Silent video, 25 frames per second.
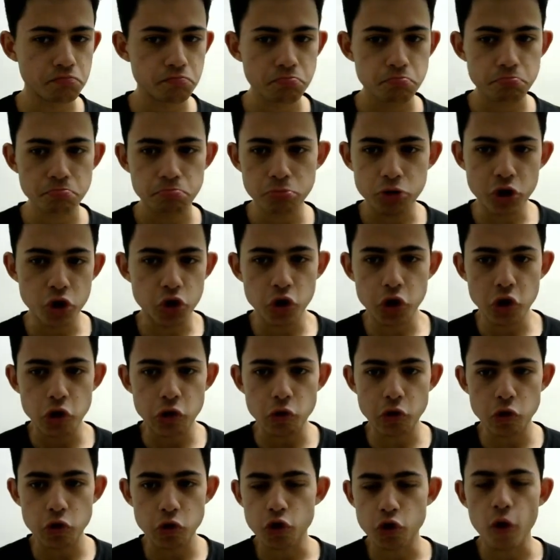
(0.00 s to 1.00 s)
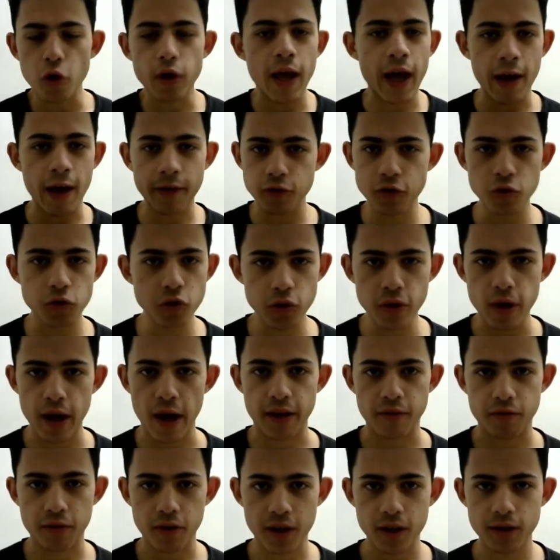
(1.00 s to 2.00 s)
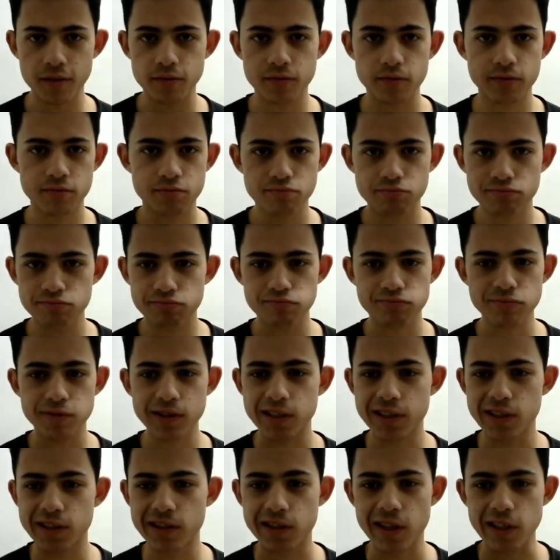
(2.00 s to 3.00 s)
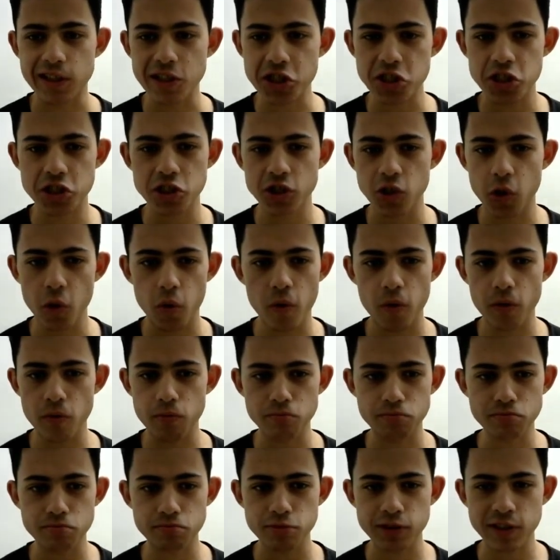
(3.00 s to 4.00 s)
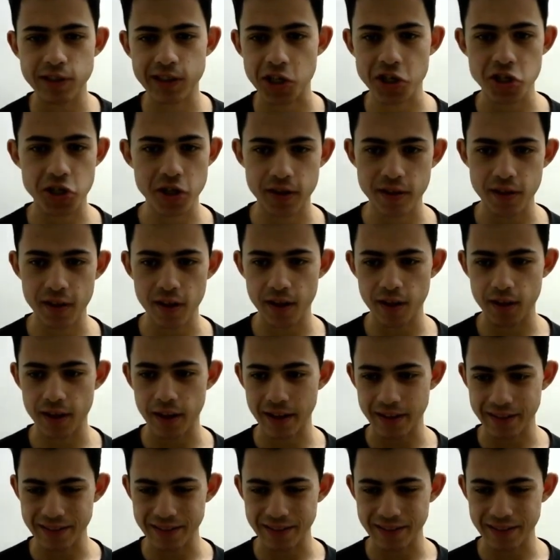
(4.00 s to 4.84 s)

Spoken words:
you don't have to do that, right? There's no such a thing like